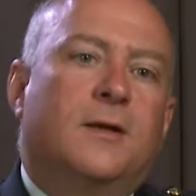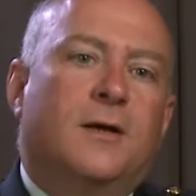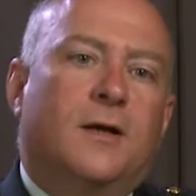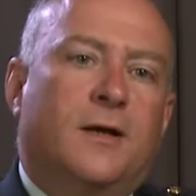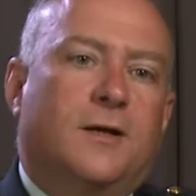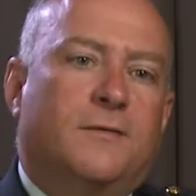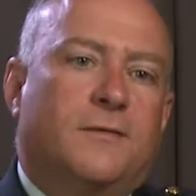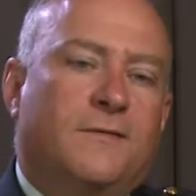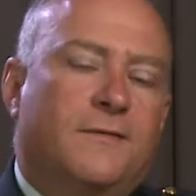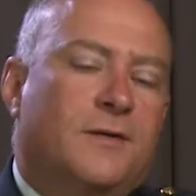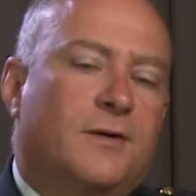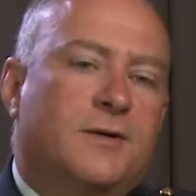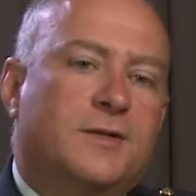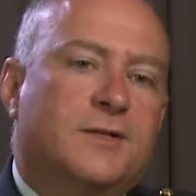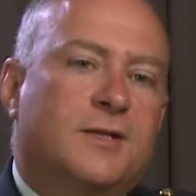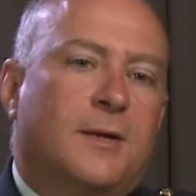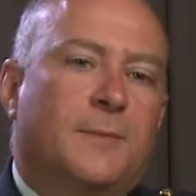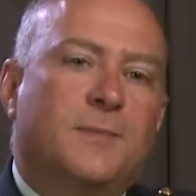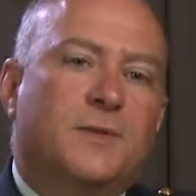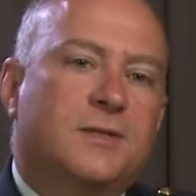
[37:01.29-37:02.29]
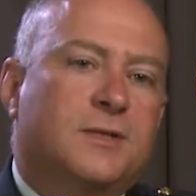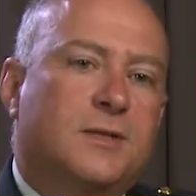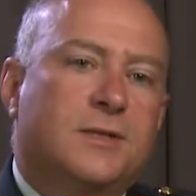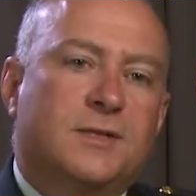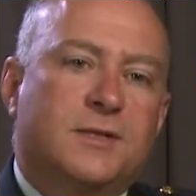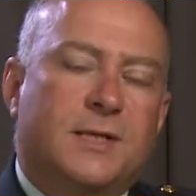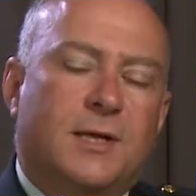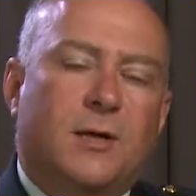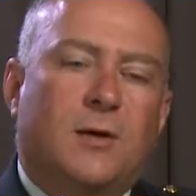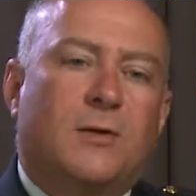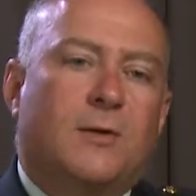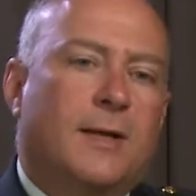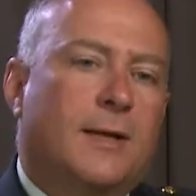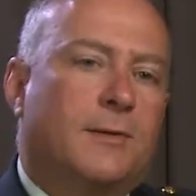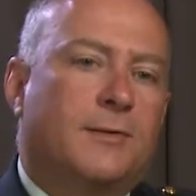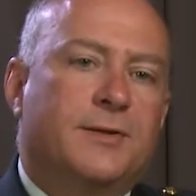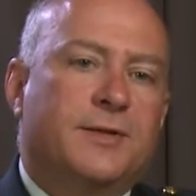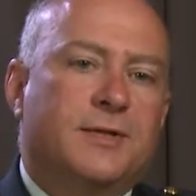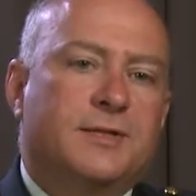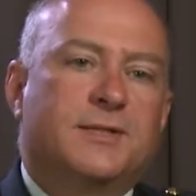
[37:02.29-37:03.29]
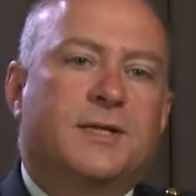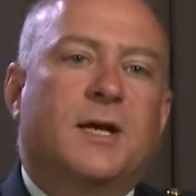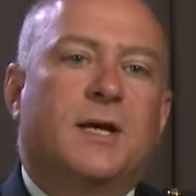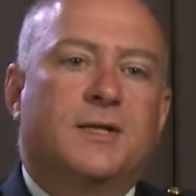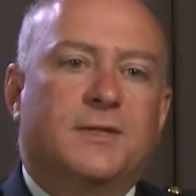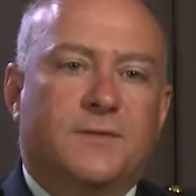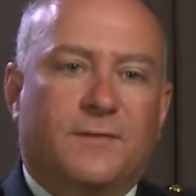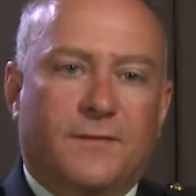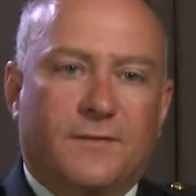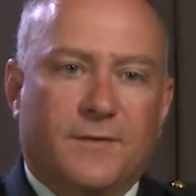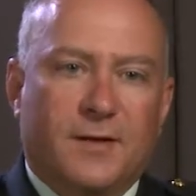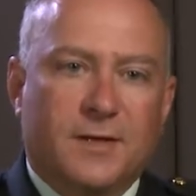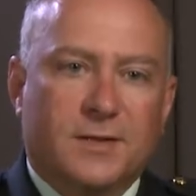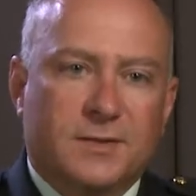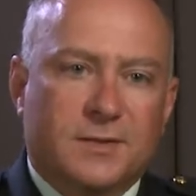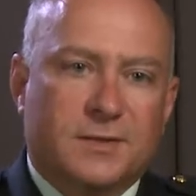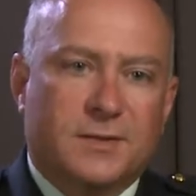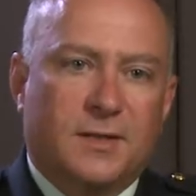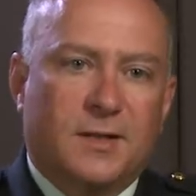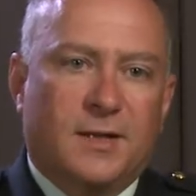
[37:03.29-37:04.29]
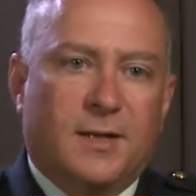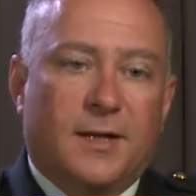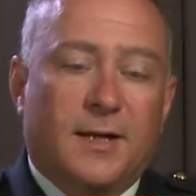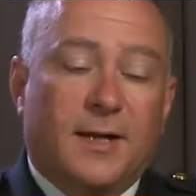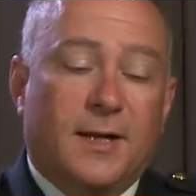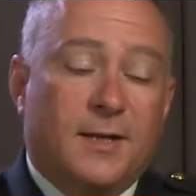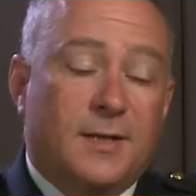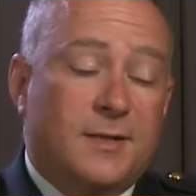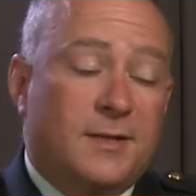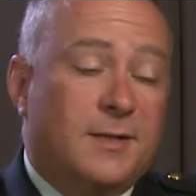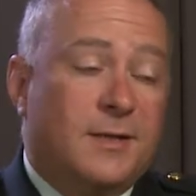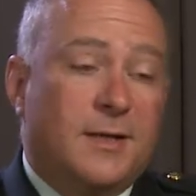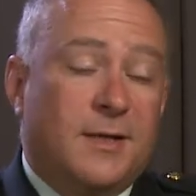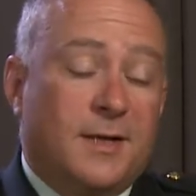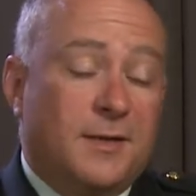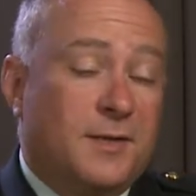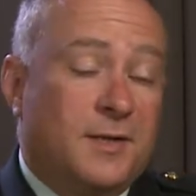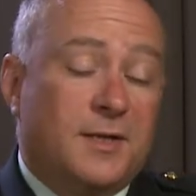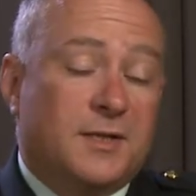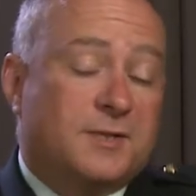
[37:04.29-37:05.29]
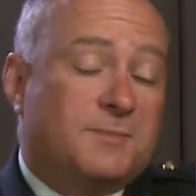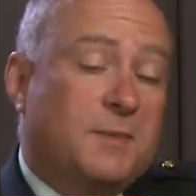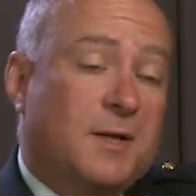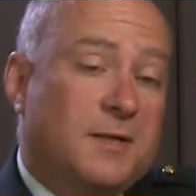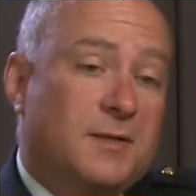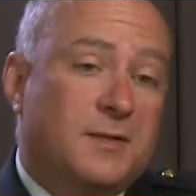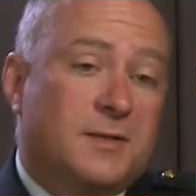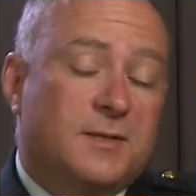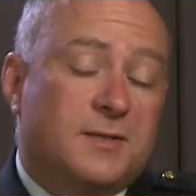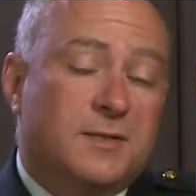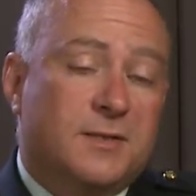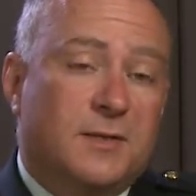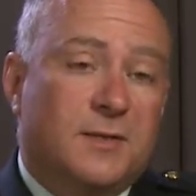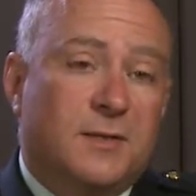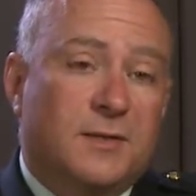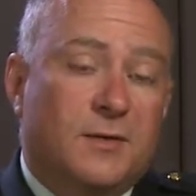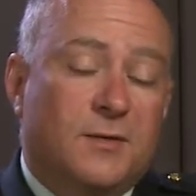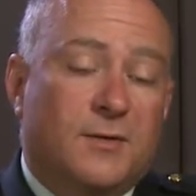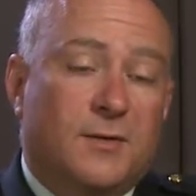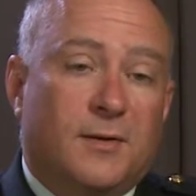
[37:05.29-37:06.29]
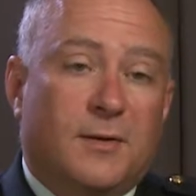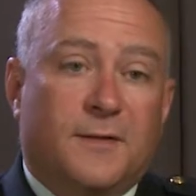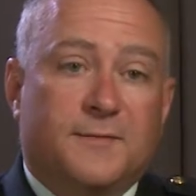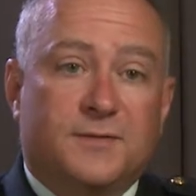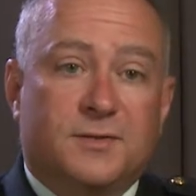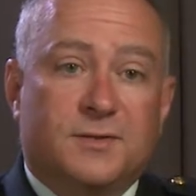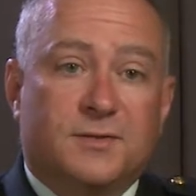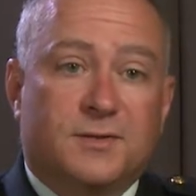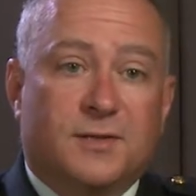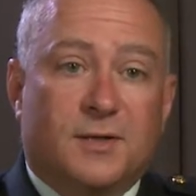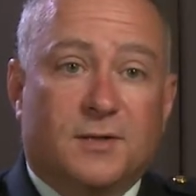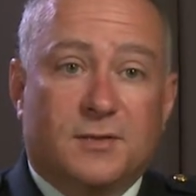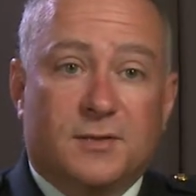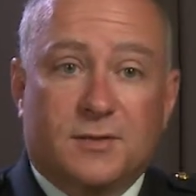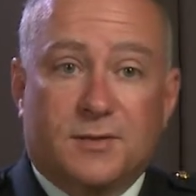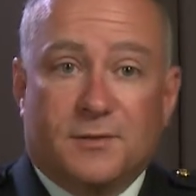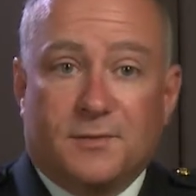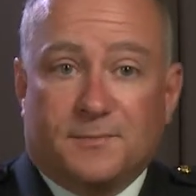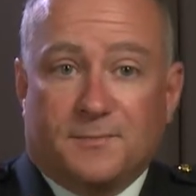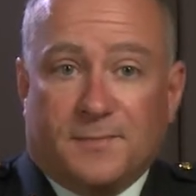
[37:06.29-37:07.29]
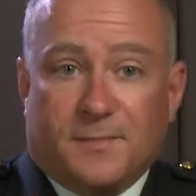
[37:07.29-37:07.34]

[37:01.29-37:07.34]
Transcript: of the various embassies, they all held these kinds of events. And they expected to see the UN officers there too.